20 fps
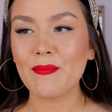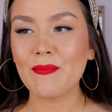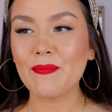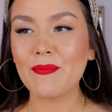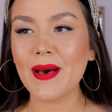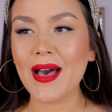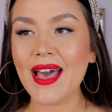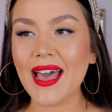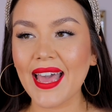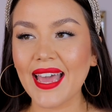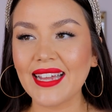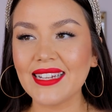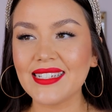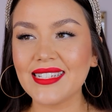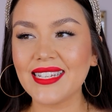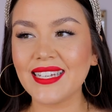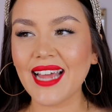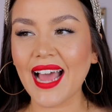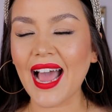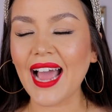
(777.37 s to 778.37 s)

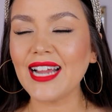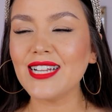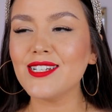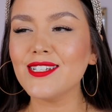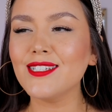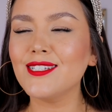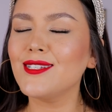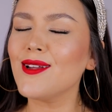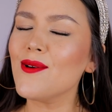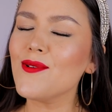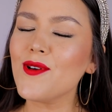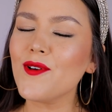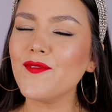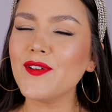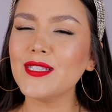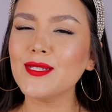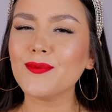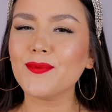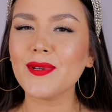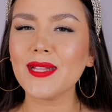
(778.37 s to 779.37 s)
but I just don't know if
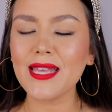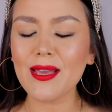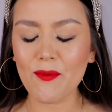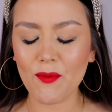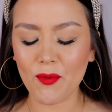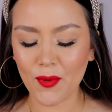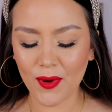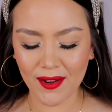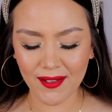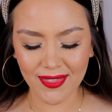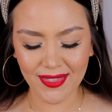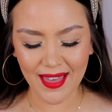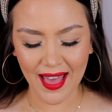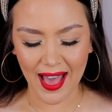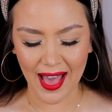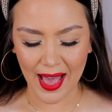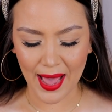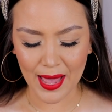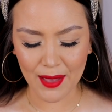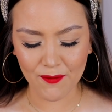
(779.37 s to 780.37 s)
it's really worth the
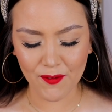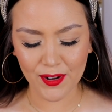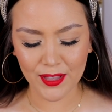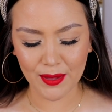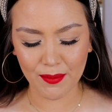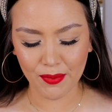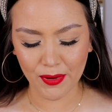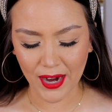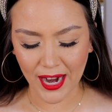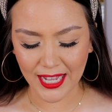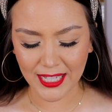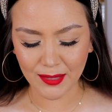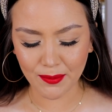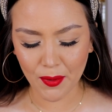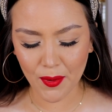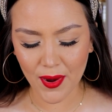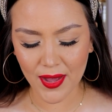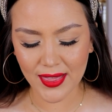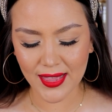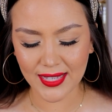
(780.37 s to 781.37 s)
hype for the price
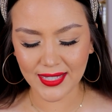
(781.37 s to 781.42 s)
point.